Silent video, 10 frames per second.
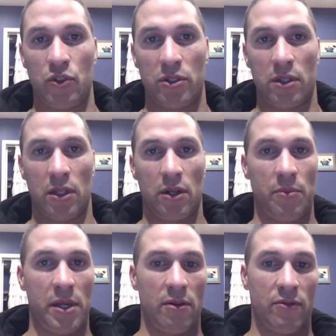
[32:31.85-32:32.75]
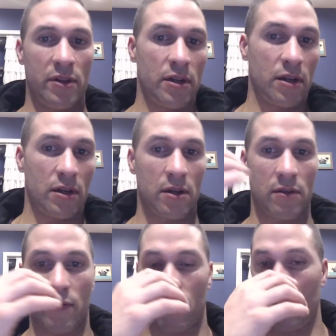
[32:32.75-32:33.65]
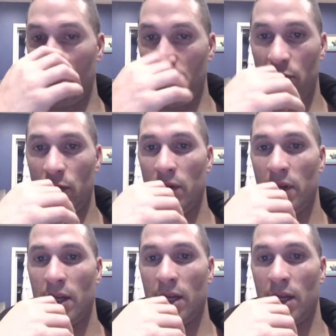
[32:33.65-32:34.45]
Just a little bit of a review